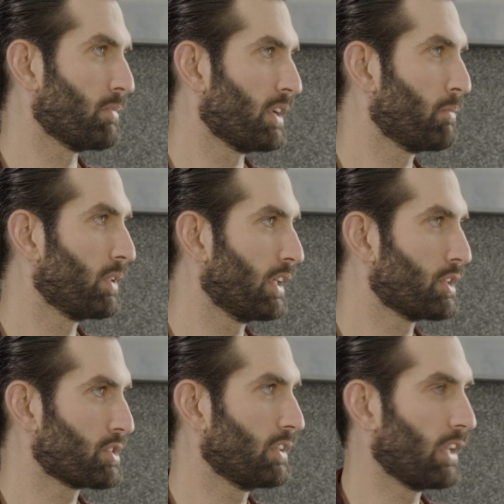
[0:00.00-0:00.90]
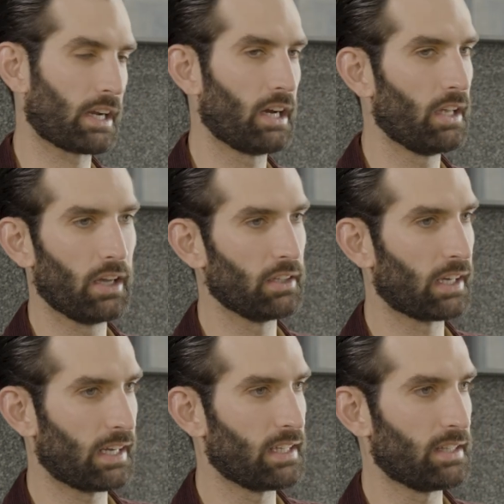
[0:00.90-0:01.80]
manipulation,
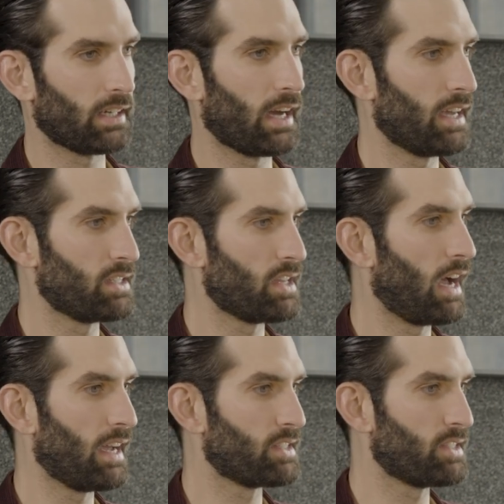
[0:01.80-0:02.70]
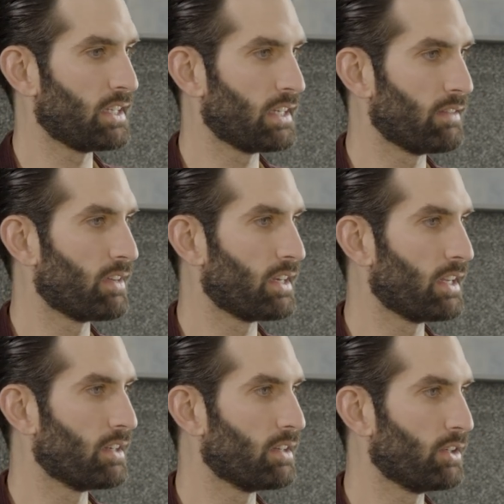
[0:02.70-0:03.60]
unlike anything I had seen, even
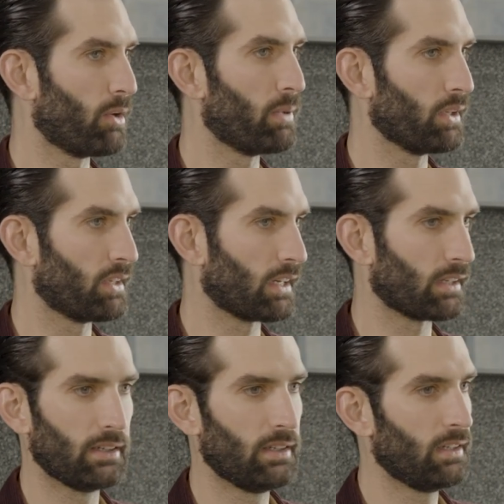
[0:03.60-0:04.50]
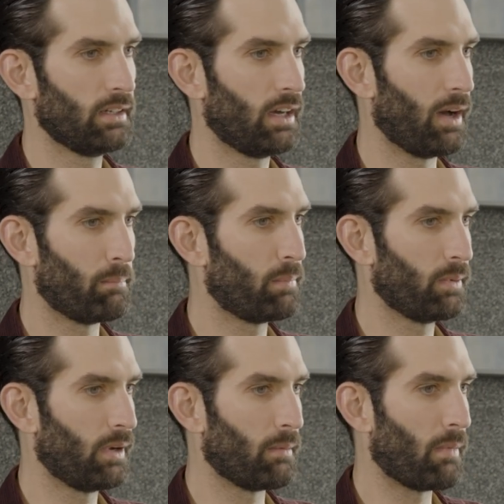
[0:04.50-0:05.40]
in building
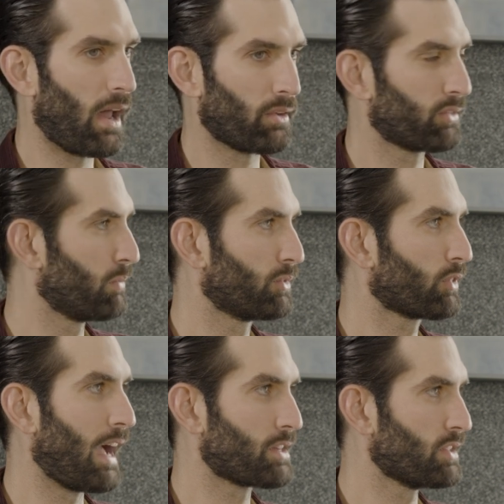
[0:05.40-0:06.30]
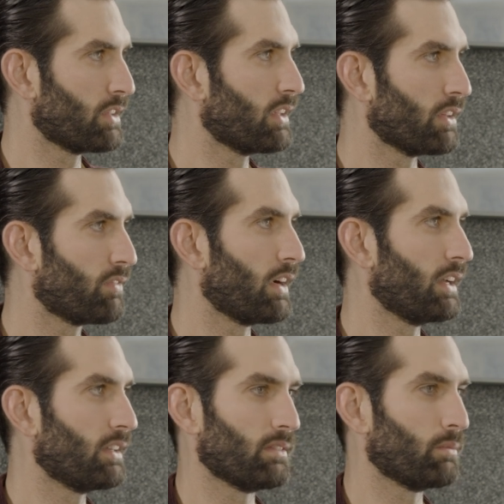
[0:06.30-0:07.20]
up models from scratch
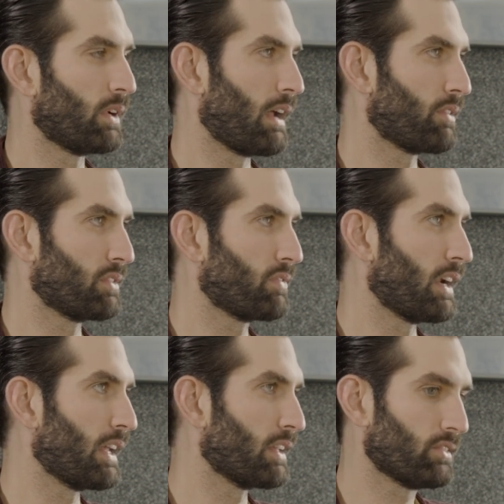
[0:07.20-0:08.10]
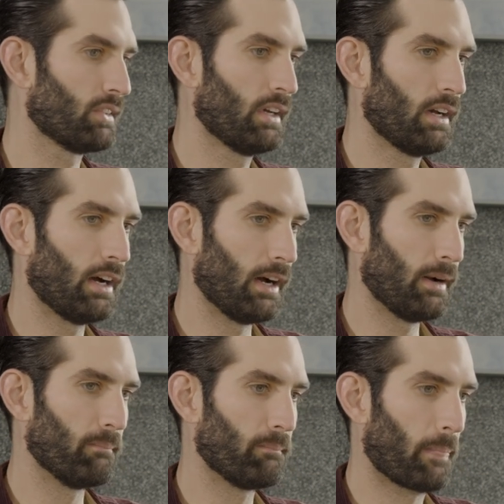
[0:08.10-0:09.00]
in when I was in finance.
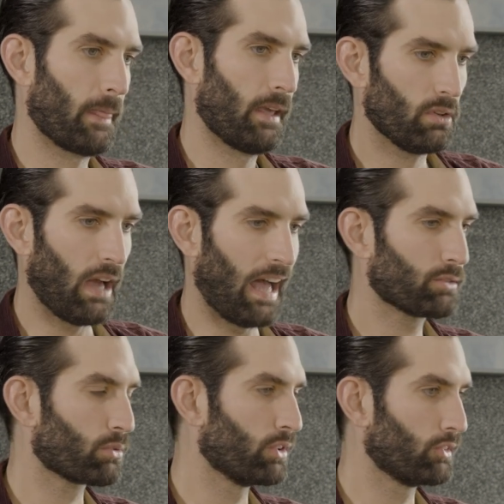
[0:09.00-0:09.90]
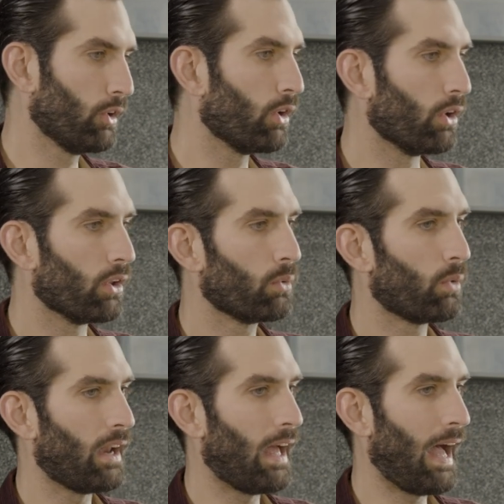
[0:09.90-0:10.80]
As a result,
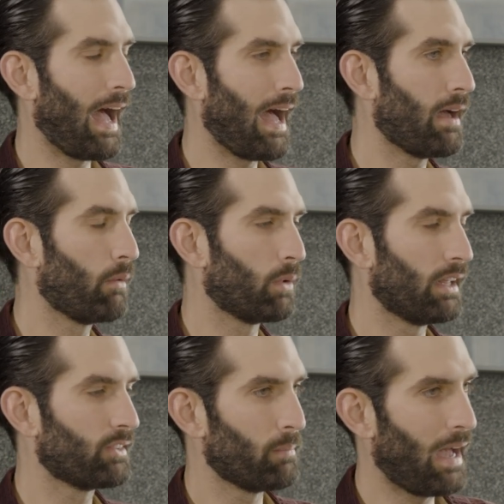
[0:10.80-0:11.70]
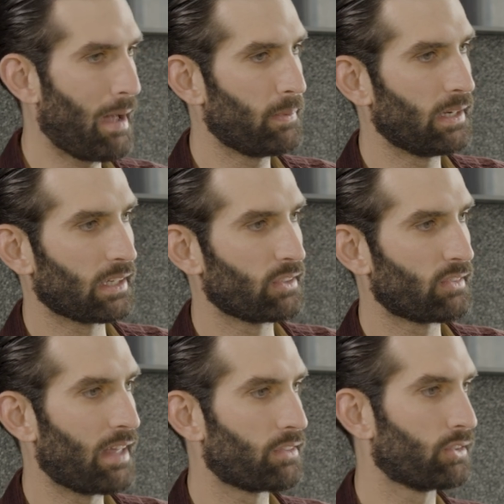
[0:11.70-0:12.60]
what ends up happening is
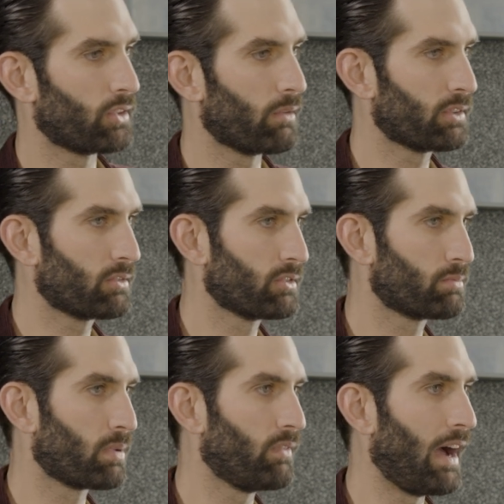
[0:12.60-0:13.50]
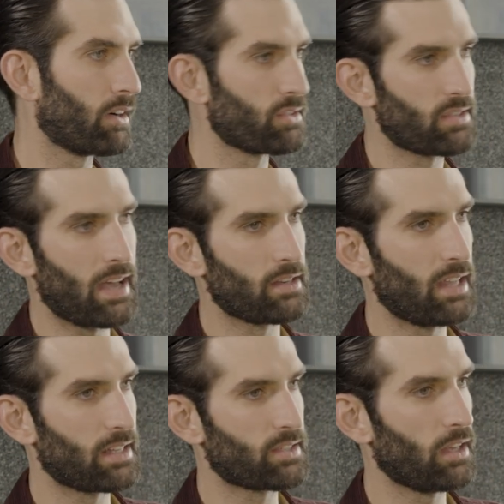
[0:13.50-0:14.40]
that the services providers
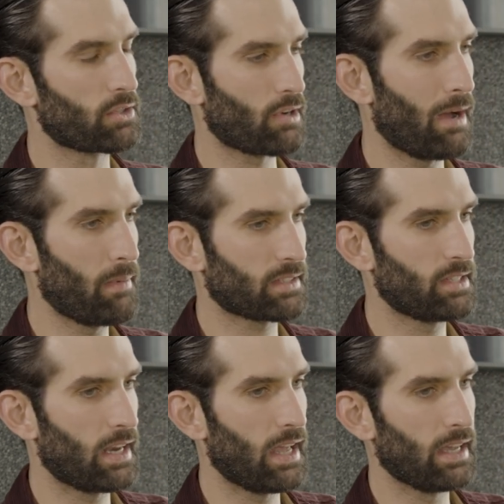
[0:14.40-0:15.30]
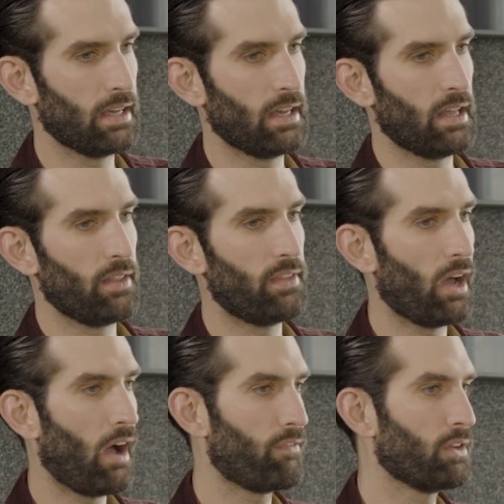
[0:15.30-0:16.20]
that sell Drawback today, they
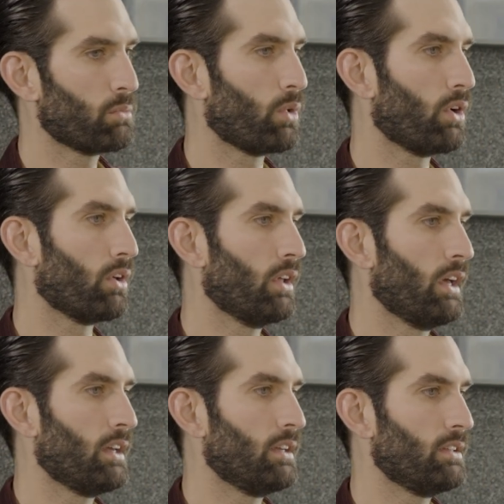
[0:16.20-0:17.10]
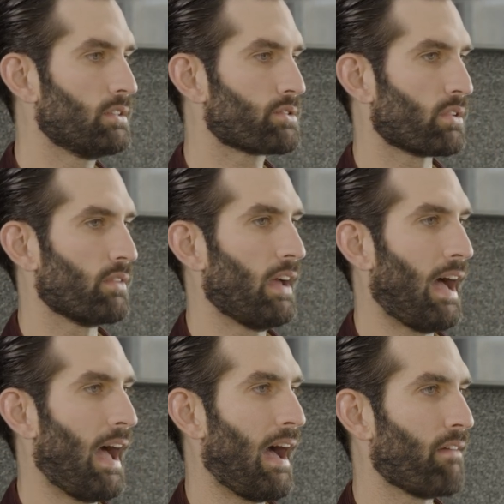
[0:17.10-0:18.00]
often will sort of
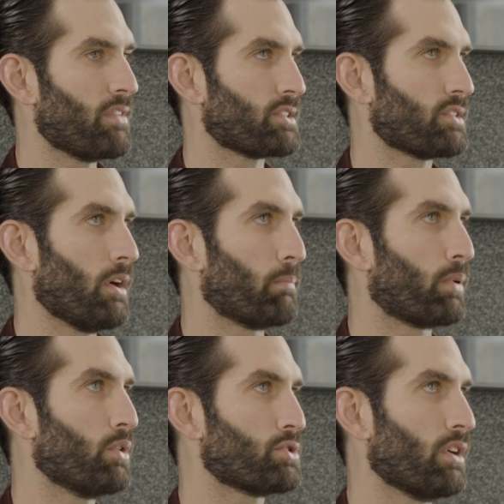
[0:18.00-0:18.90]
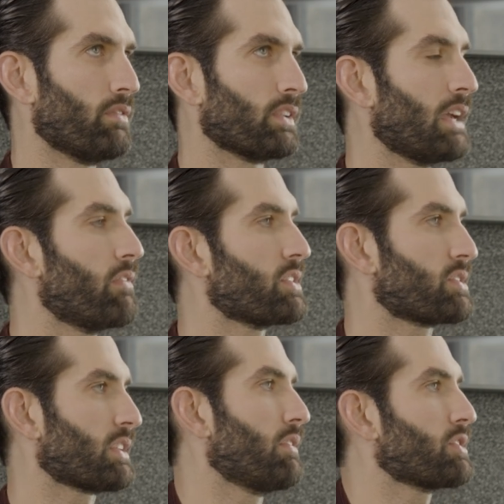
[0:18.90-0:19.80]
have this approach of give
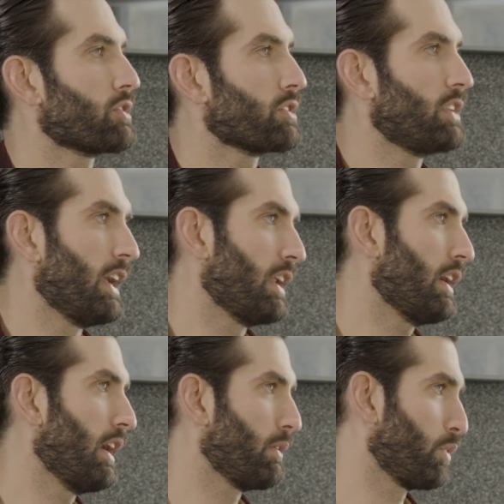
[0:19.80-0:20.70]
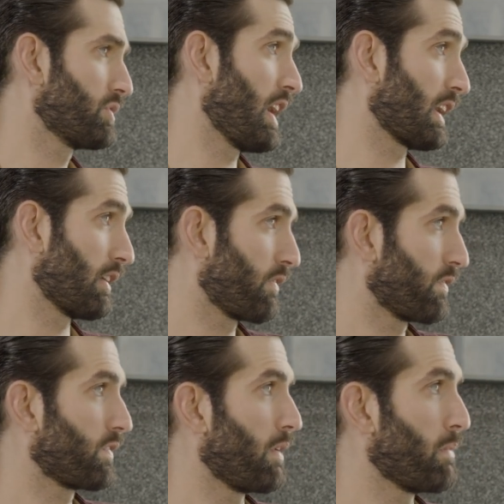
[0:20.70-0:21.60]
us your data and we'll take it
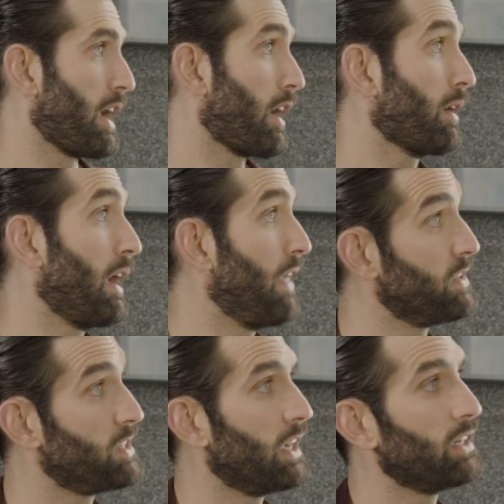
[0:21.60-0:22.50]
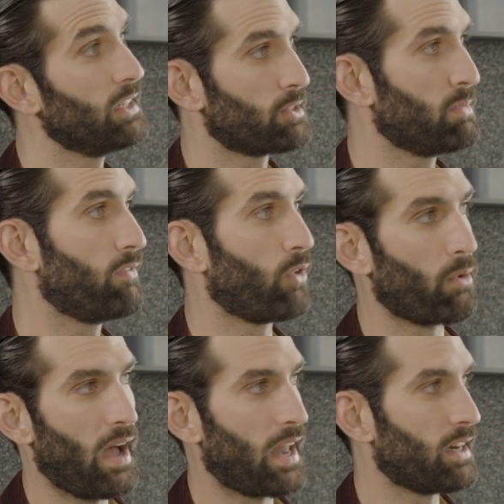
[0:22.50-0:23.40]
from there, and the data needs to be
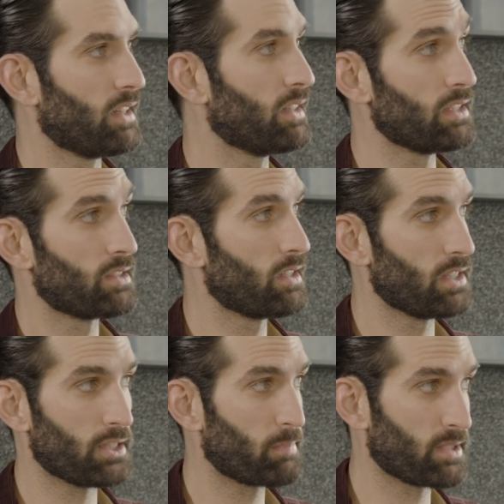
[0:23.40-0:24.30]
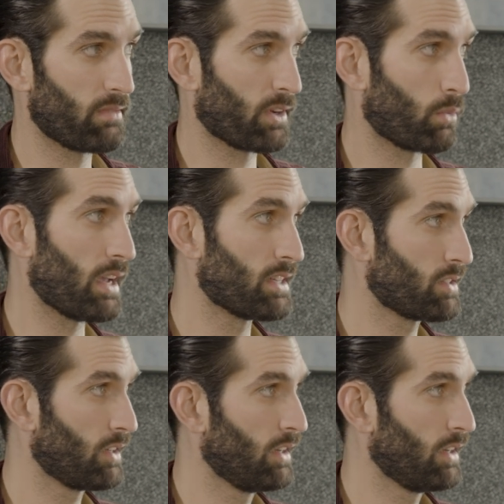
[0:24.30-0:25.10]
formatted in these specific ways.